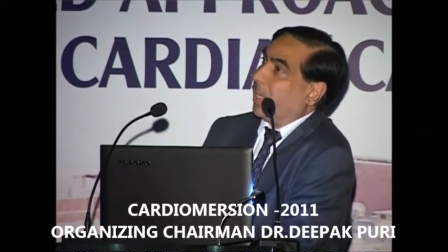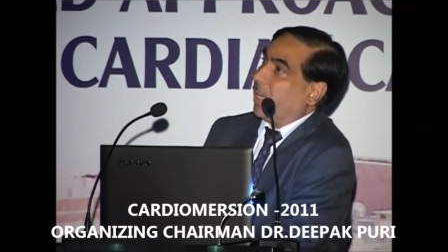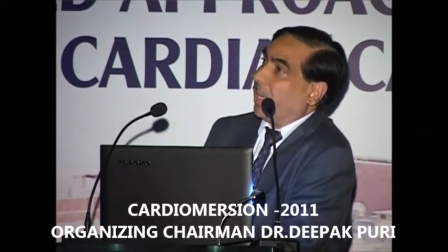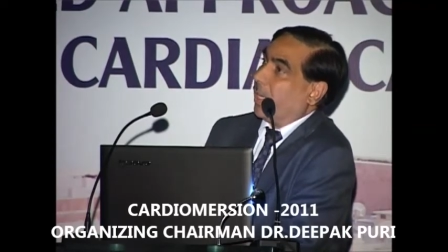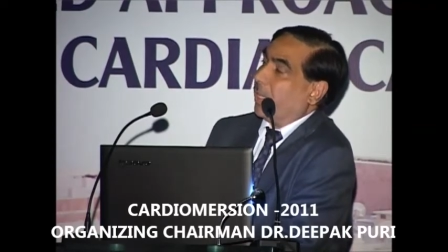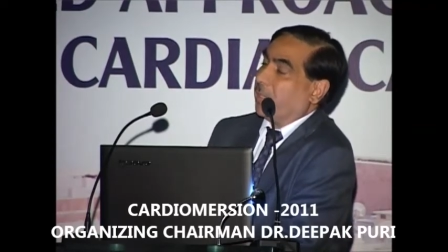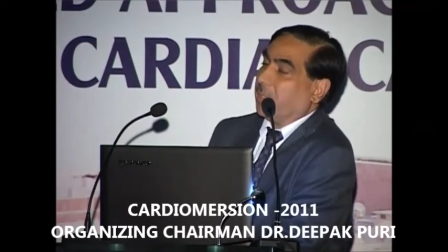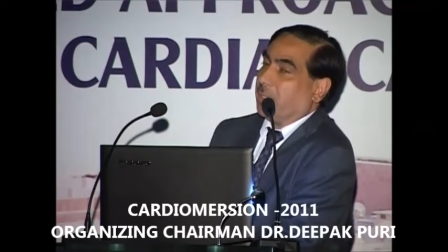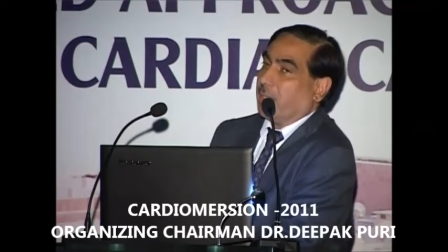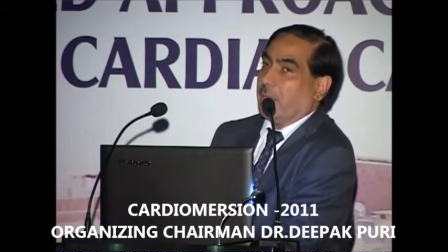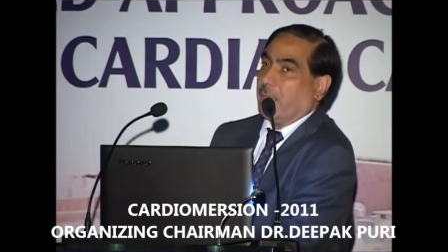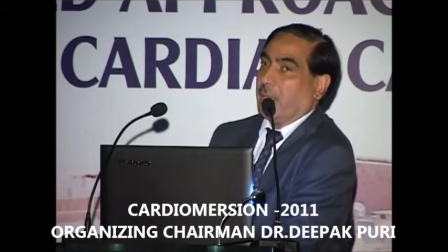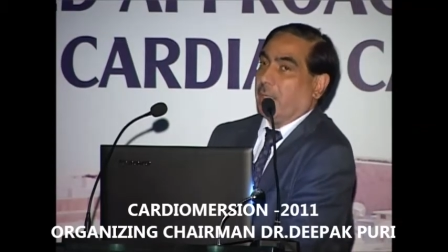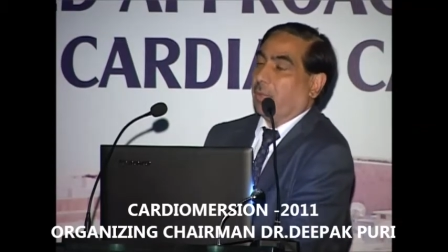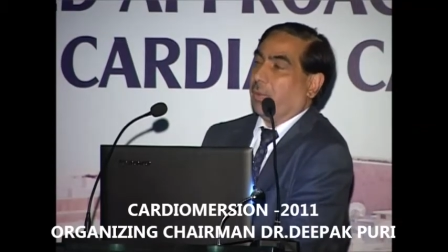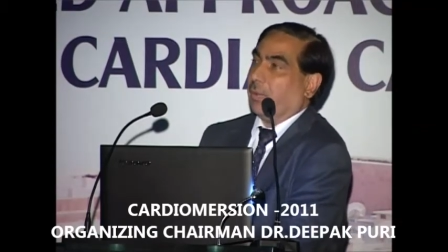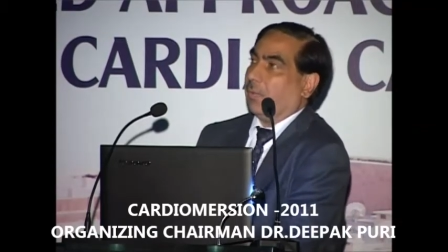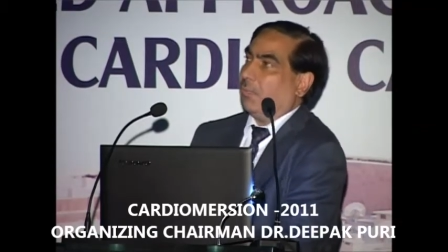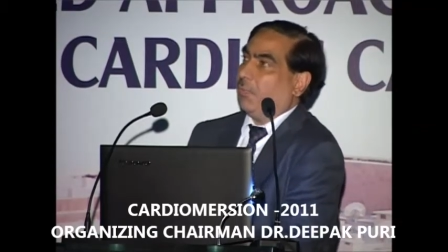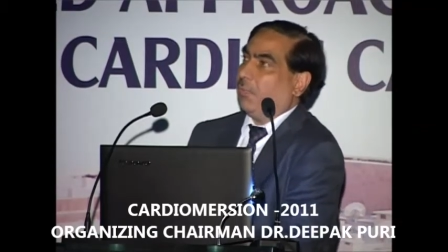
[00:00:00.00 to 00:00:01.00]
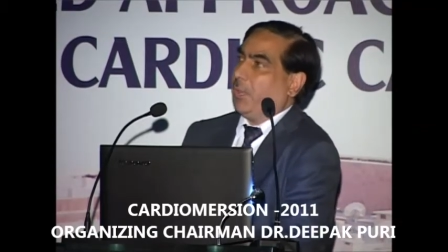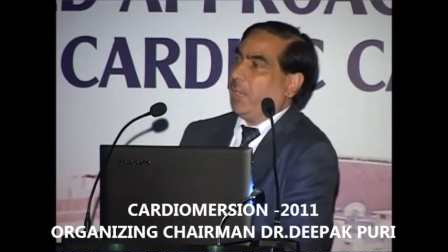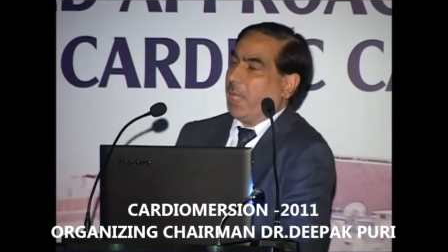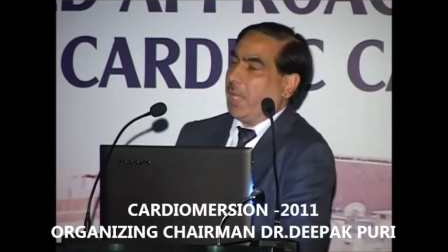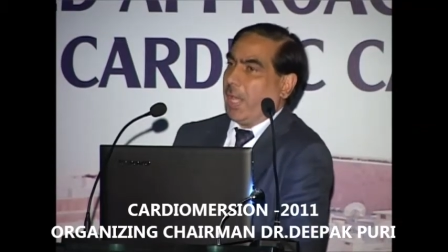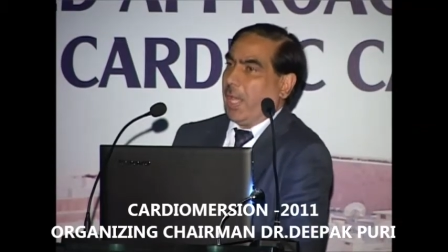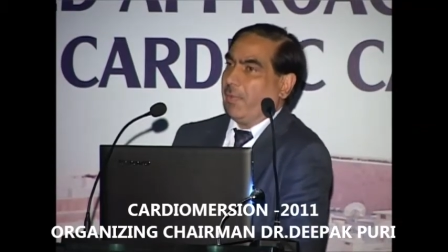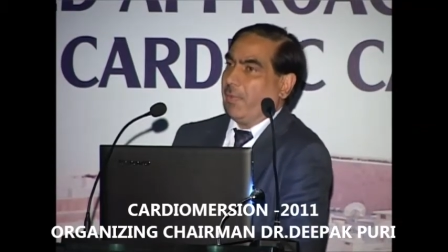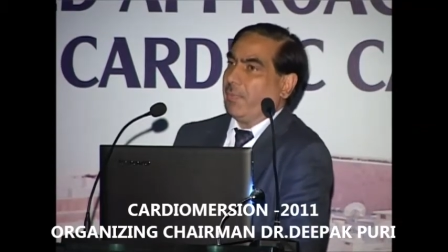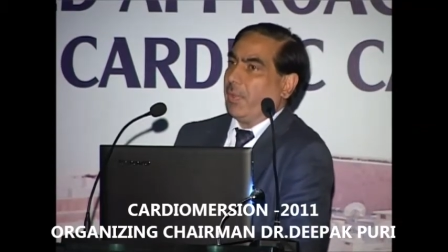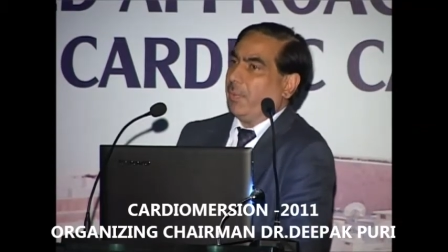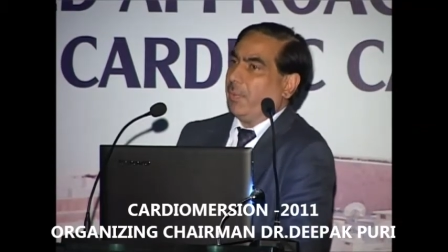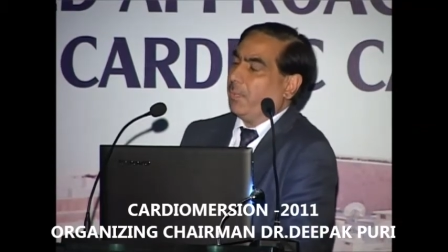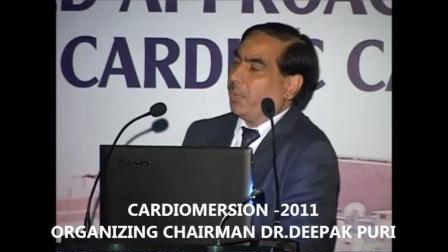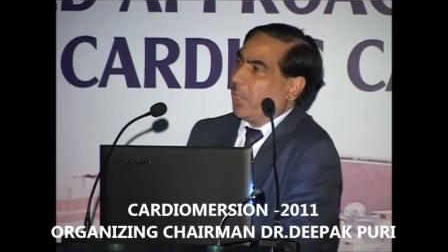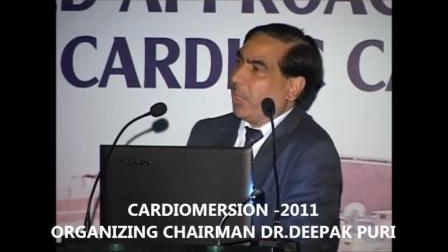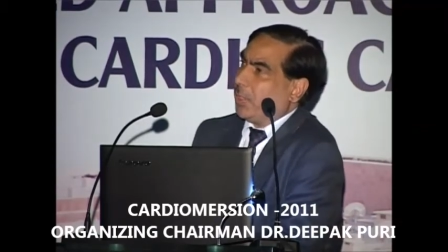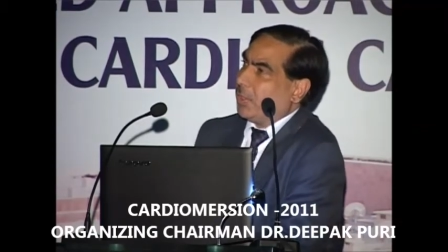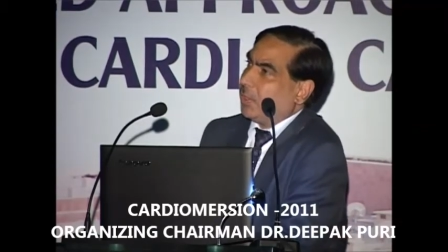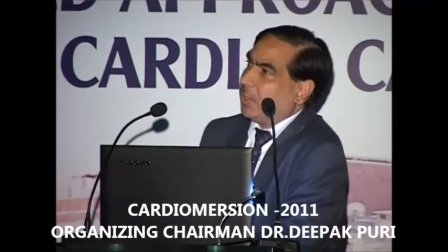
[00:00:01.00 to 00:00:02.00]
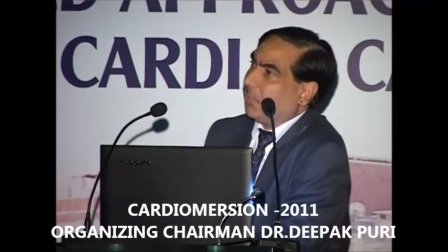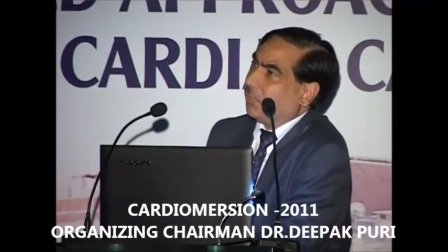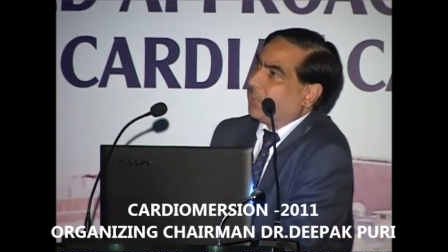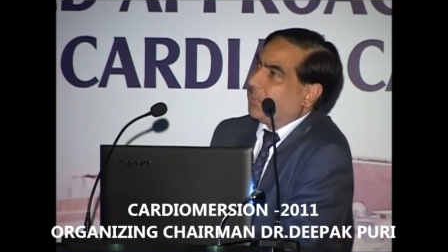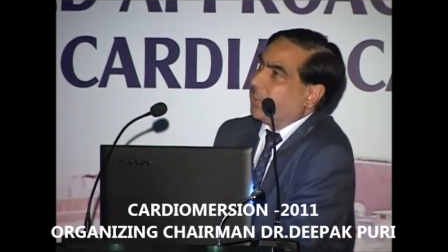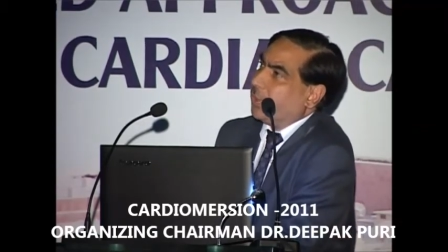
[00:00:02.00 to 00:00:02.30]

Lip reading: And we have a modality of